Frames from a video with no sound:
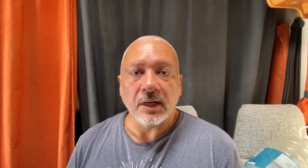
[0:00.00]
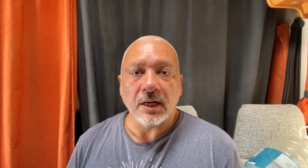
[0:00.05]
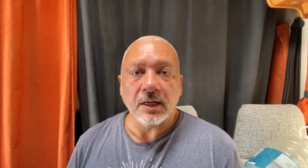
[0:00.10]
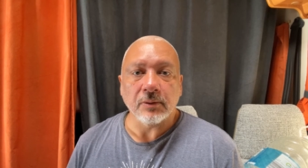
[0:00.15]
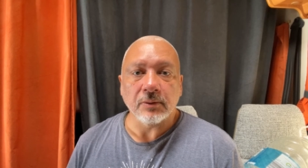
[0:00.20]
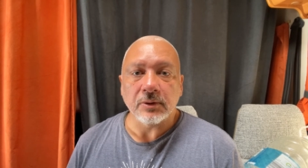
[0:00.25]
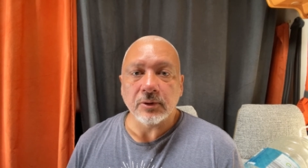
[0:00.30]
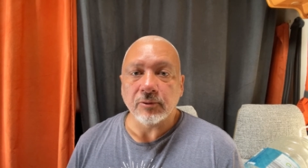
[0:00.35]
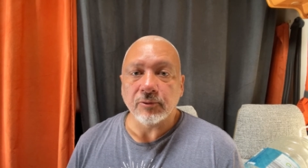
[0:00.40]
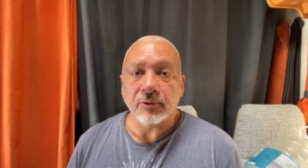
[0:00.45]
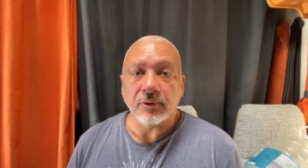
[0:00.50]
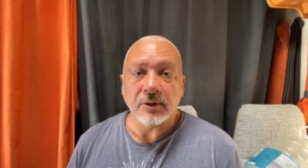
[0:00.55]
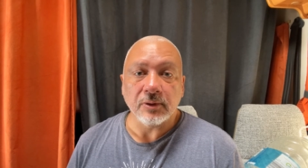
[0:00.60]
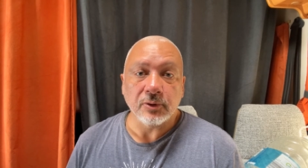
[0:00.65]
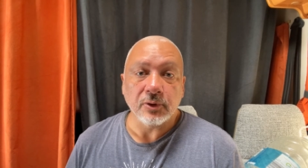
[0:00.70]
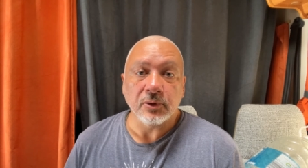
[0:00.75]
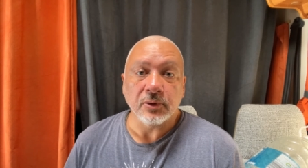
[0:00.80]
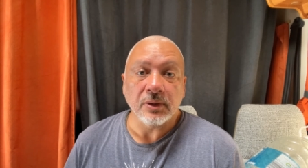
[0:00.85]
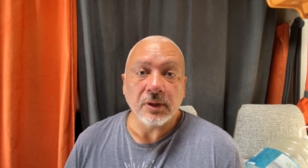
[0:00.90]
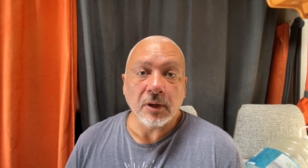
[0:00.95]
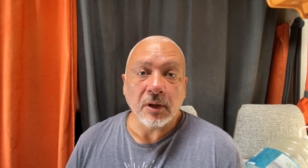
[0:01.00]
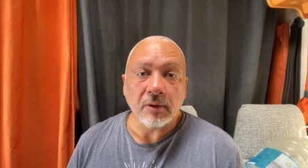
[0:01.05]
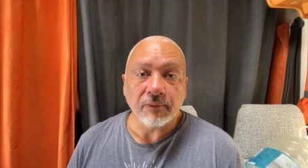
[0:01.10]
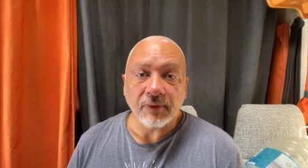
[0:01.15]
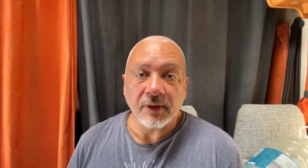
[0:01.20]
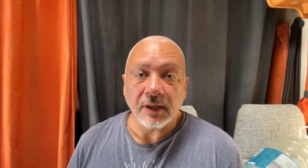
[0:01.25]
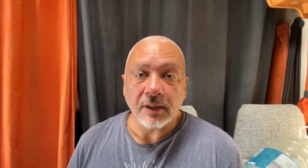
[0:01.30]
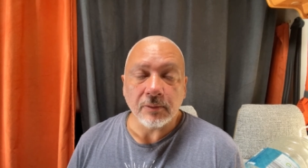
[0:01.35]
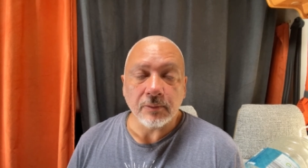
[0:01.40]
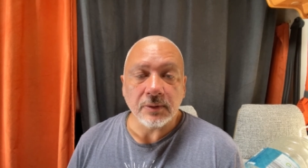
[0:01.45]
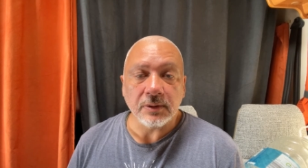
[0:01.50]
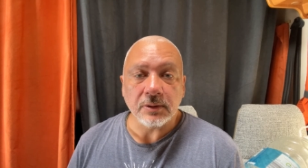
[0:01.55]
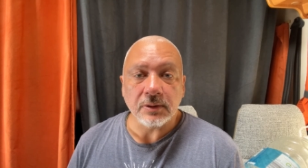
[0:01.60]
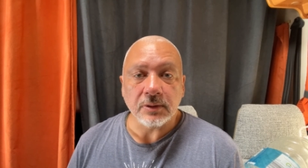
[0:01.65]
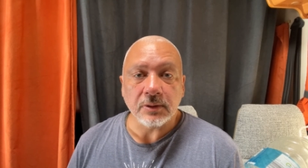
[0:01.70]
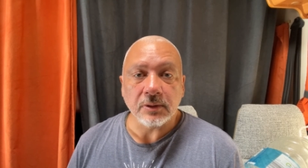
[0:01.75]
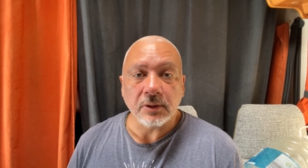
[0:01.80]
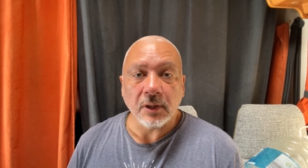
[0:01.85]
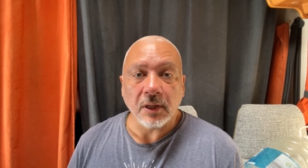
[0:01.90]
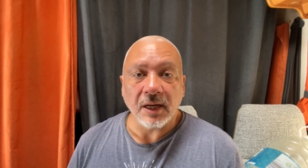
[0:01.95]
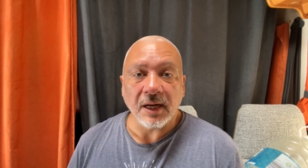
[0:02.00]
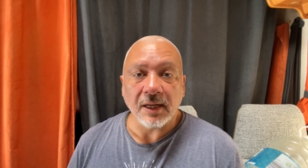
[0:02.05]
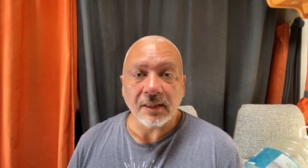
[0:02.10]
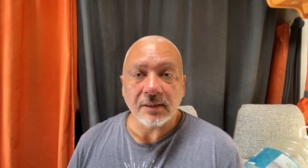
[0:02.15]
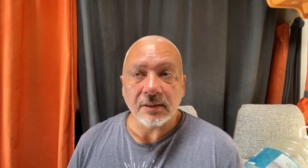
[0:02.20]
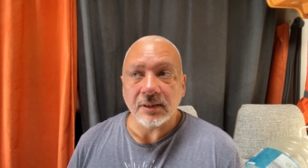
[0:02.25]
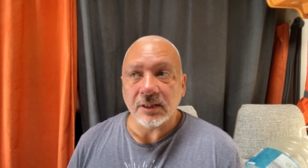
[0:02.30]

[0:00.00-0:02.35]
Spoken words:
and a half hours to go out